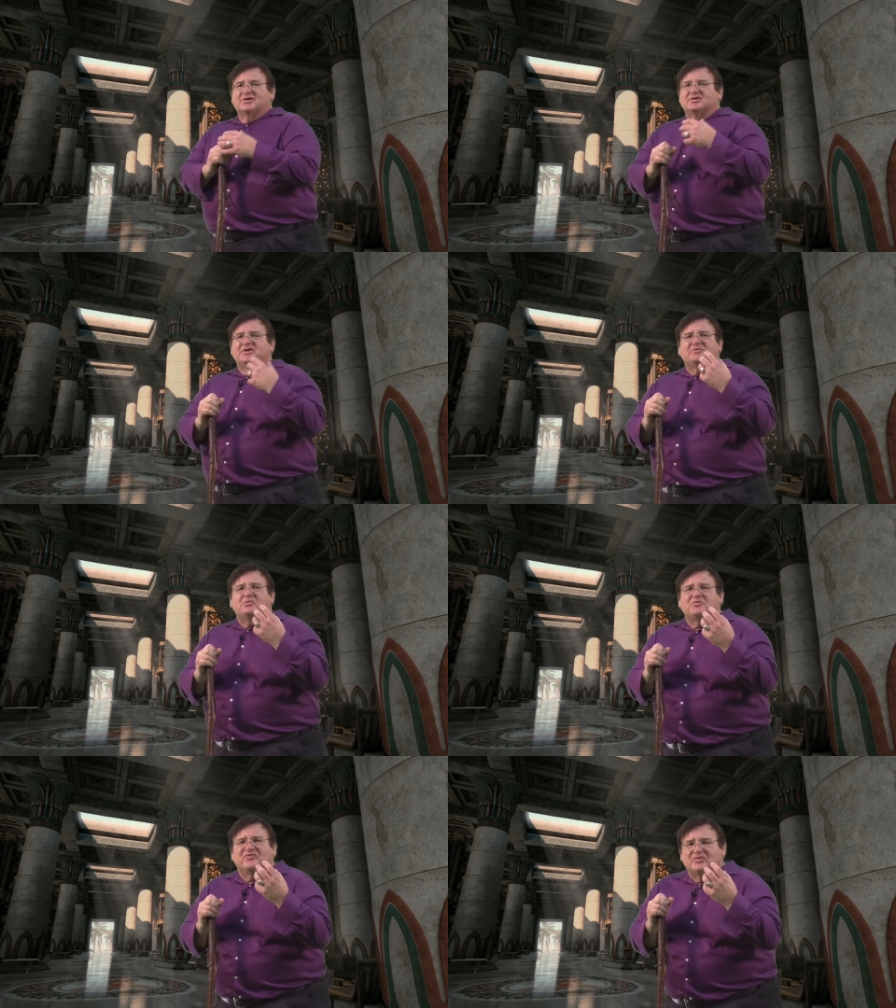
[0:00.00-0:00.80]

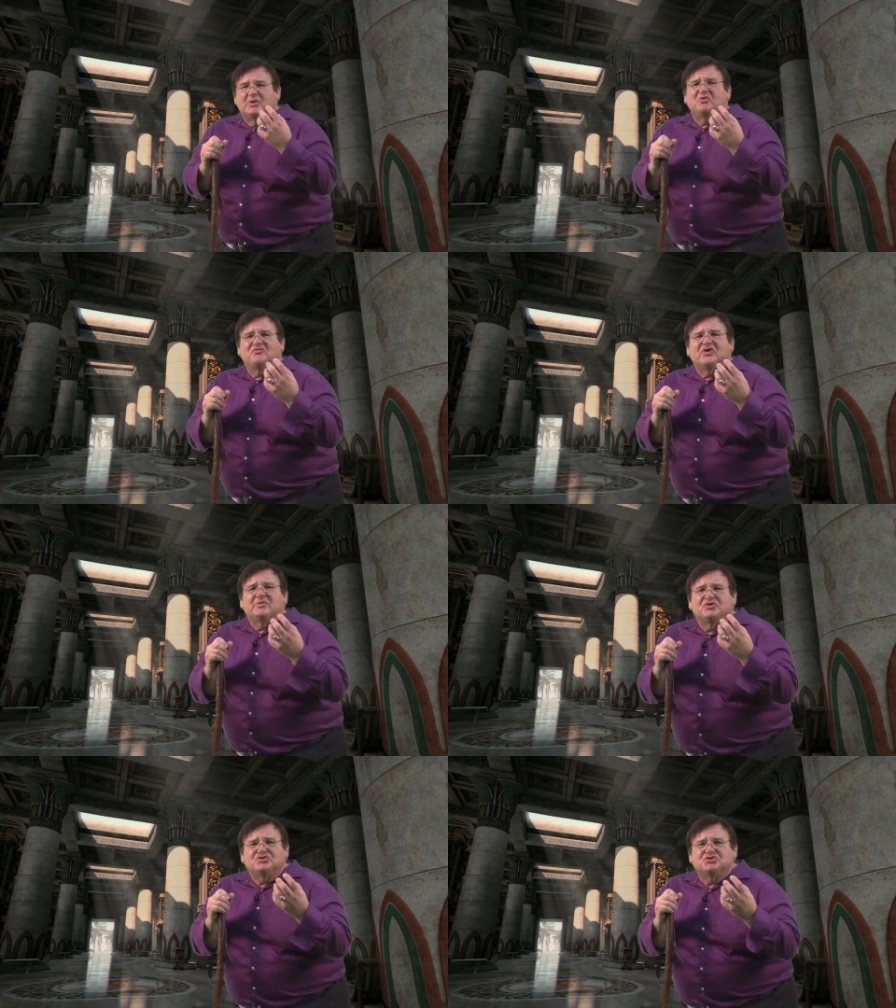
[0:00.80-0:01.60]
liberal, liberal
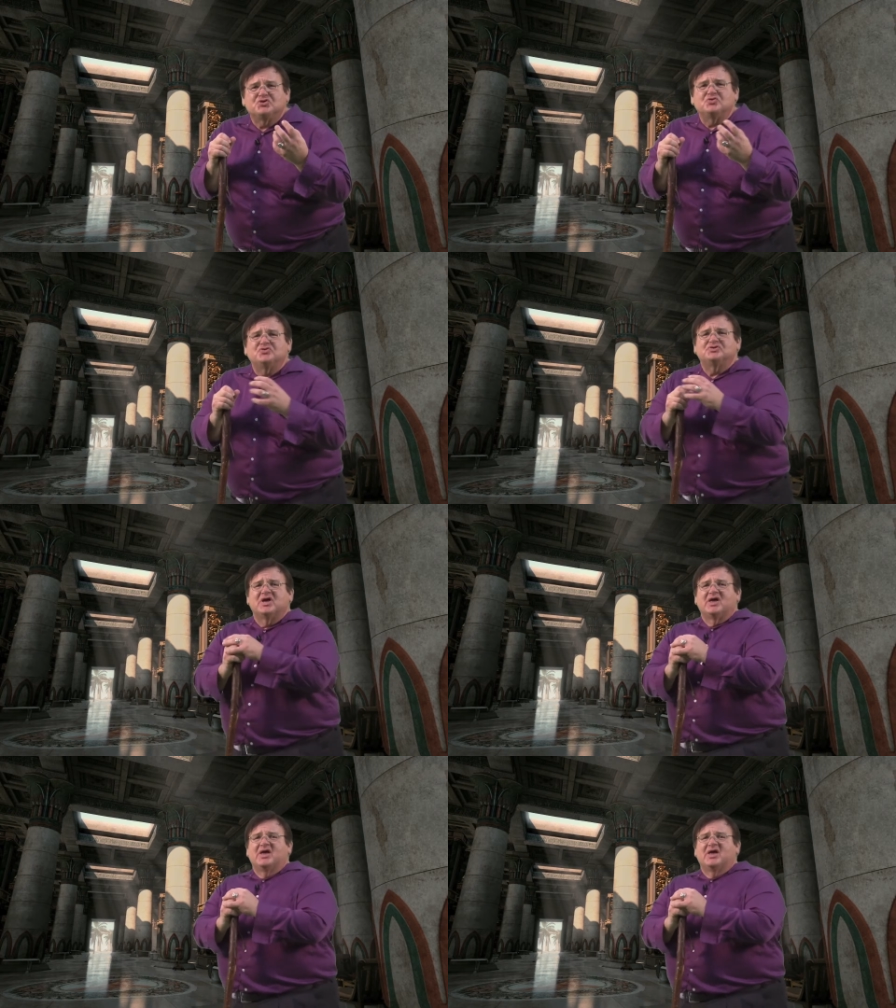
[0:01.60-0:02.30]
freedom to choose,